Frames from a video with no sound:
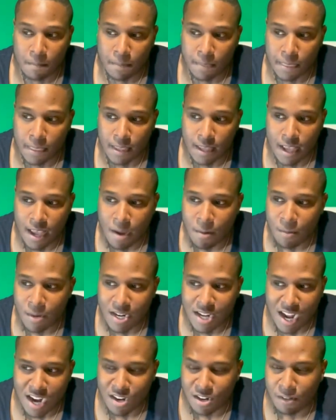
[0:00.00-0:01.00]
And we're
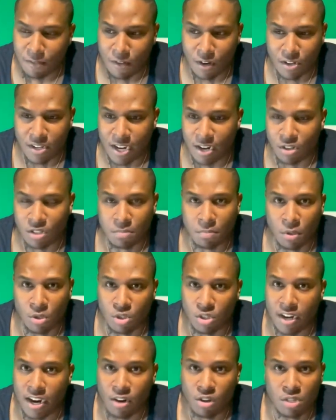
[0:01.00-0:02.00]
not going to fault Erik Spoelstra.
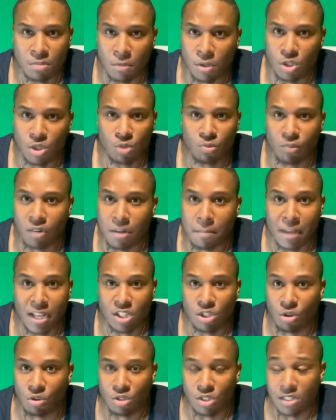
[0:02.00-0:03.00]
Erik Spoelstra is one of the best
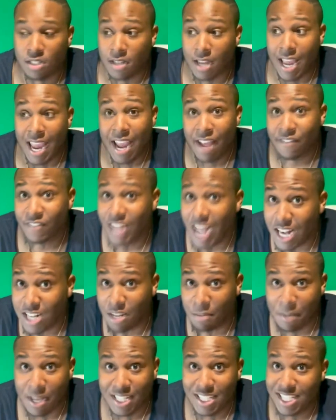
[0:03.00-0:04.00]
coaches, if not the
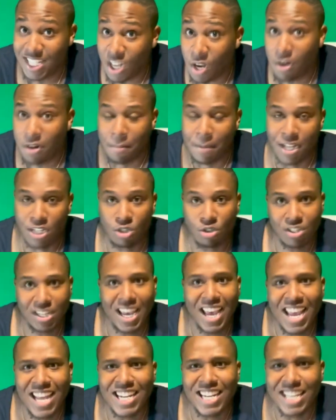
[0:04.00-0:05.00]
best, still the best coach
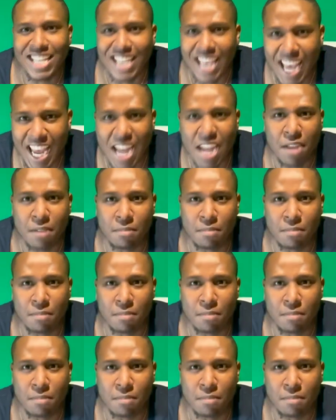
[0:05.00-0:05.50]
in the game.